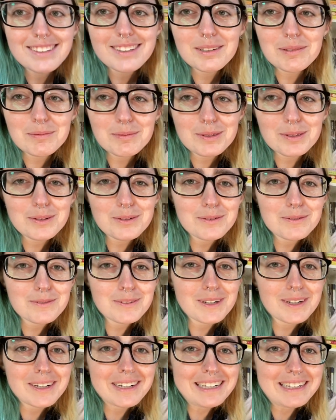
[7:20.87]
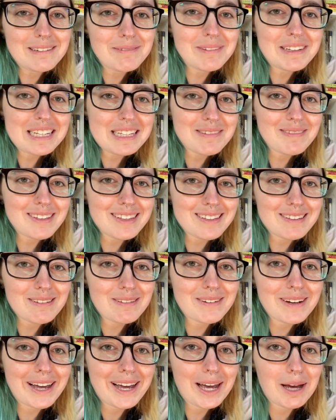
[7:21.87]
come so far, it makes me so
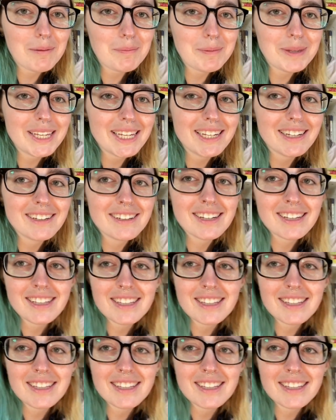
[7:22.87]
happy. And